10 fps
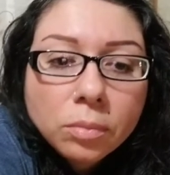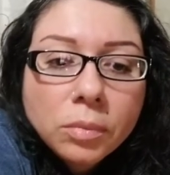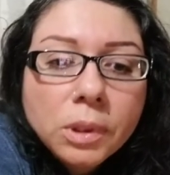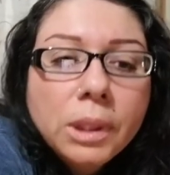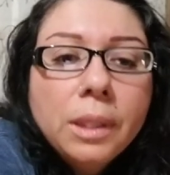
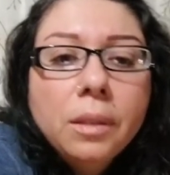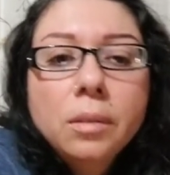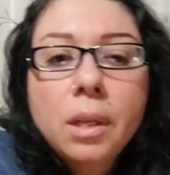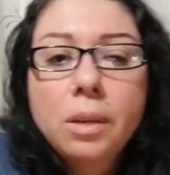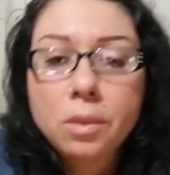Yeah,
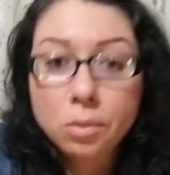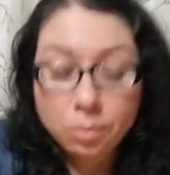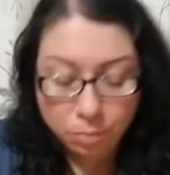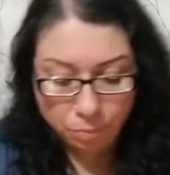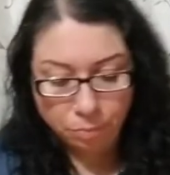I don't
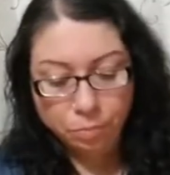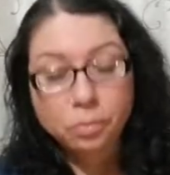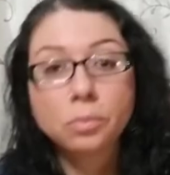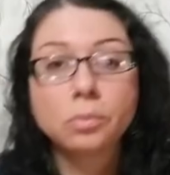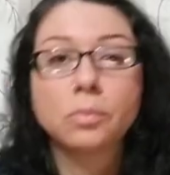
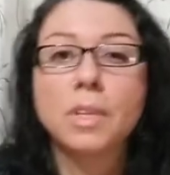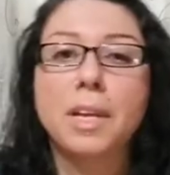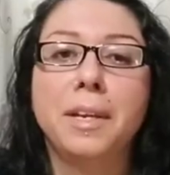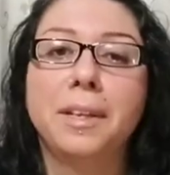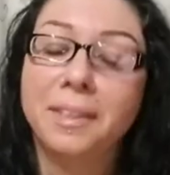
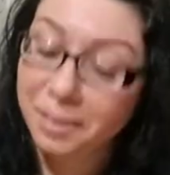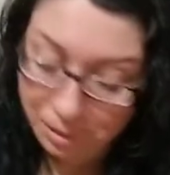know.